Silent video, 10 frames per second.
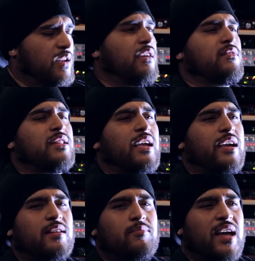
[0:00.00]
And I was
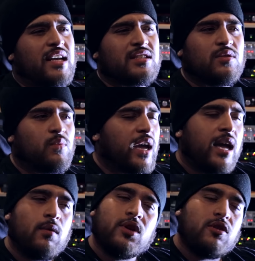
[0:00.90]
like, passed
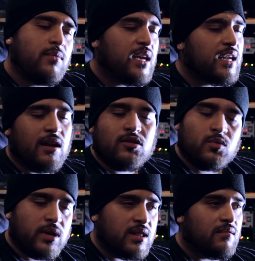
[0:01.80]
away? What do you mean? I
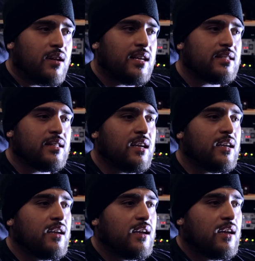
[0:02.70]
was with him last
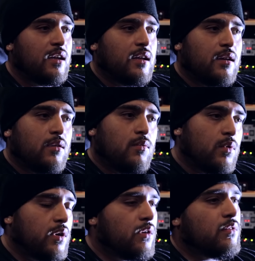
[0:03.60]
night.
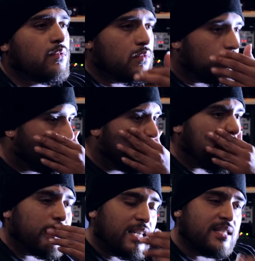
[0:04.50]
Well,
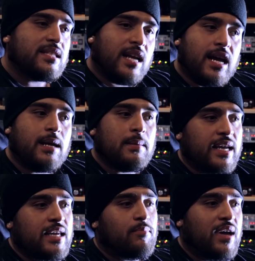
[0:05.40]
at this time,
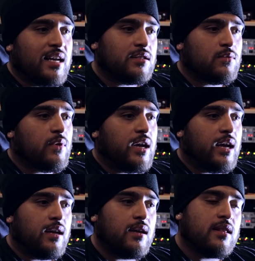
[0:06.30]
like he passed
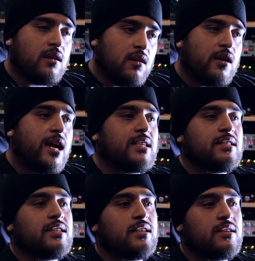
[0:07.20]
away in the car
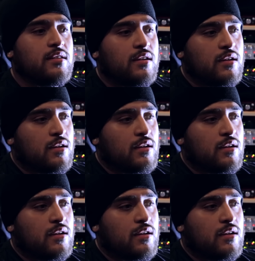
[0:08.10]
accident